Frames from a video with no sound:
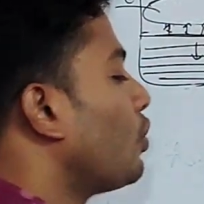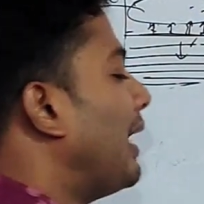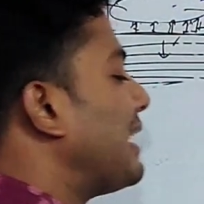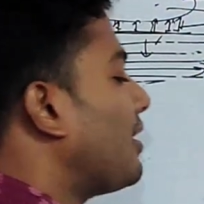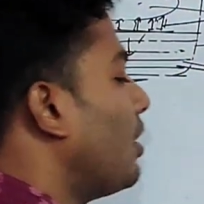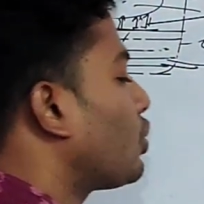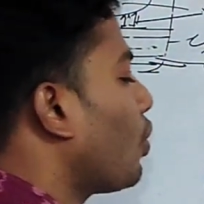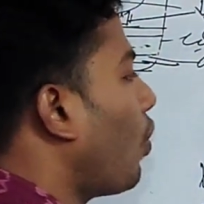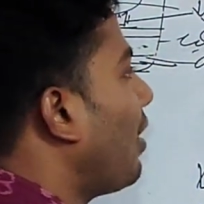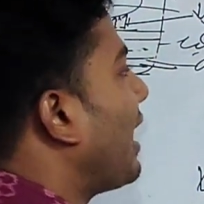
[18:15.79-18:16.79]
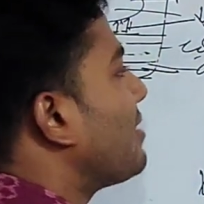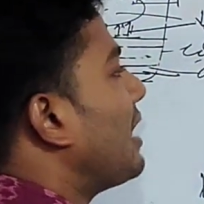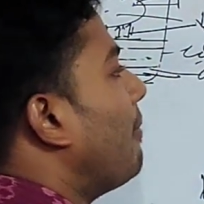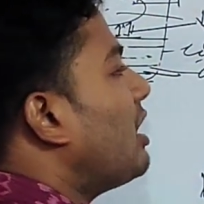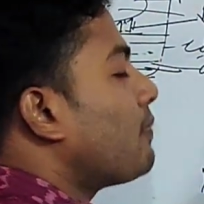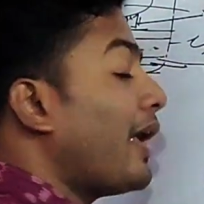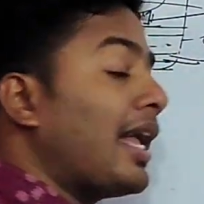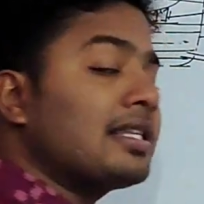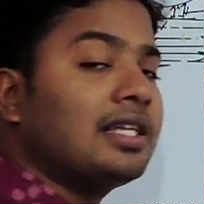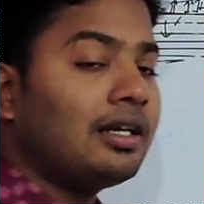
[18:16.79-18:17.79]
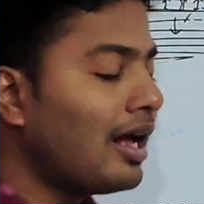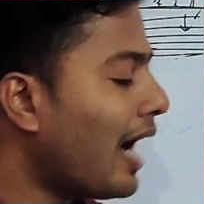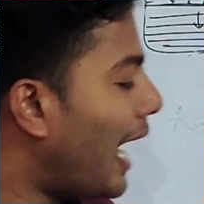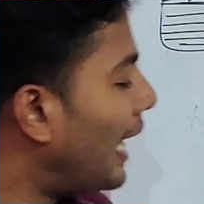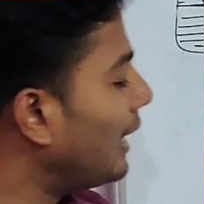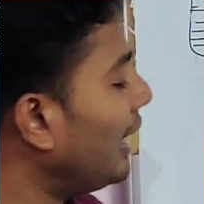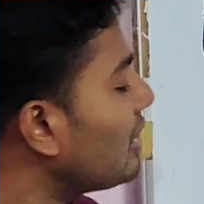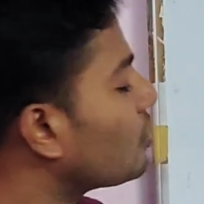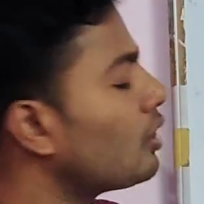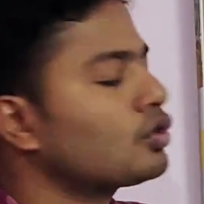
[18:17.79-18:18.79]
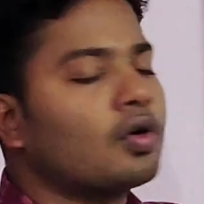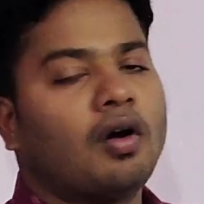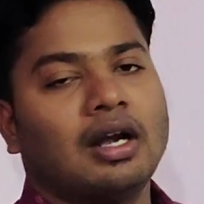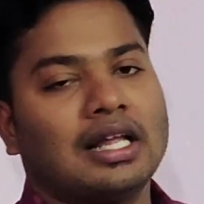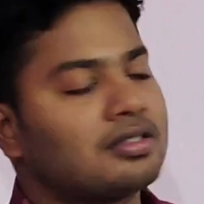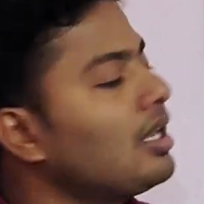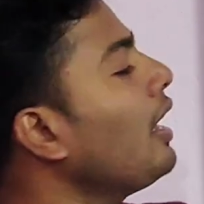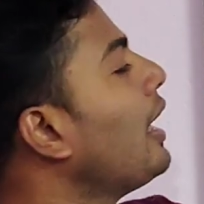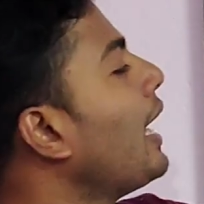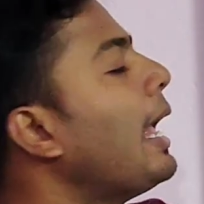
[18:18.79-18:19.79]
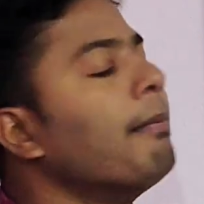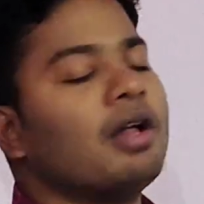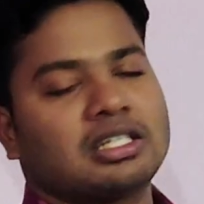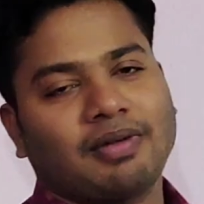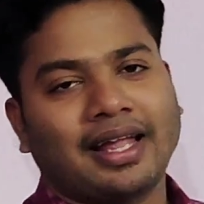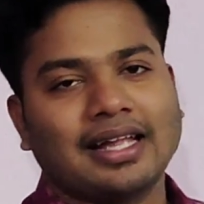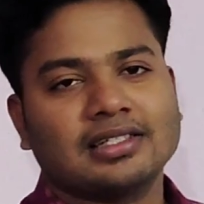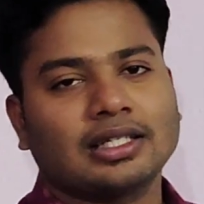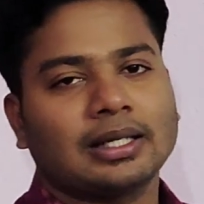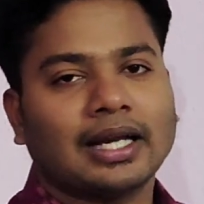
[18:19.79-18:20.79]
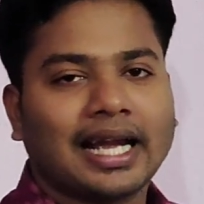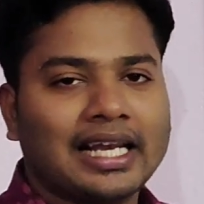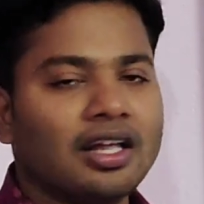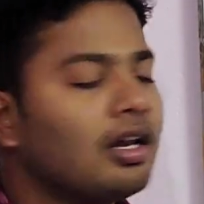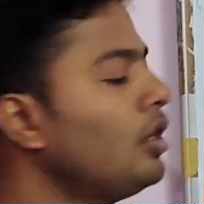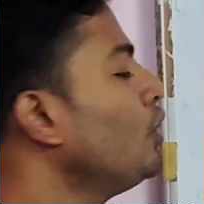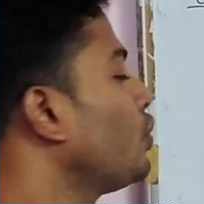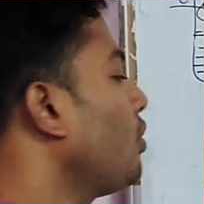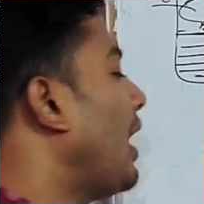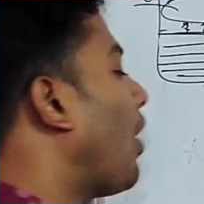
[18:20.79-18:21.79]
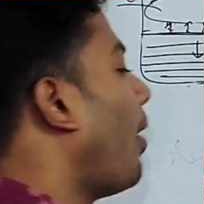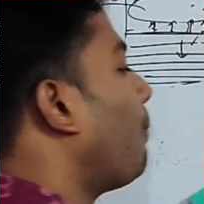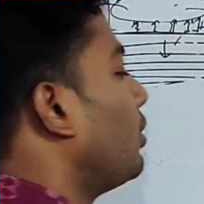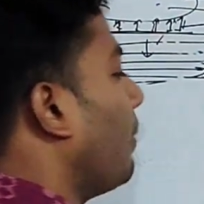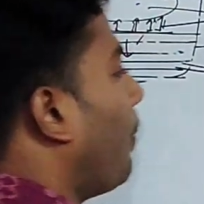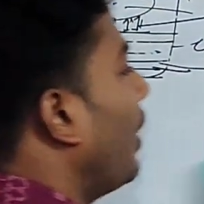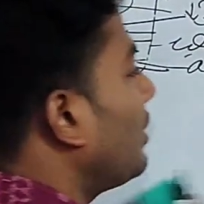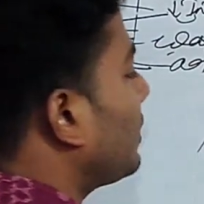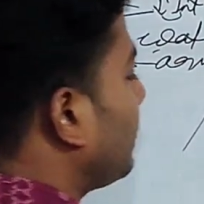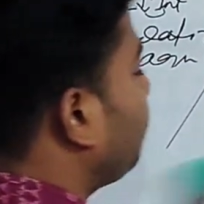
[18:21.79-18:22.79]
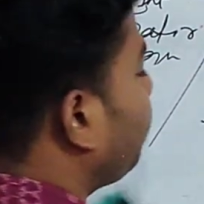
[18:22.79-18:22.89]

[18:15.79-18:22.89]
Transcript: So it is also called as the emulsifying agent, and it is also called as a emulsifying agent. Clear? So now come to the point.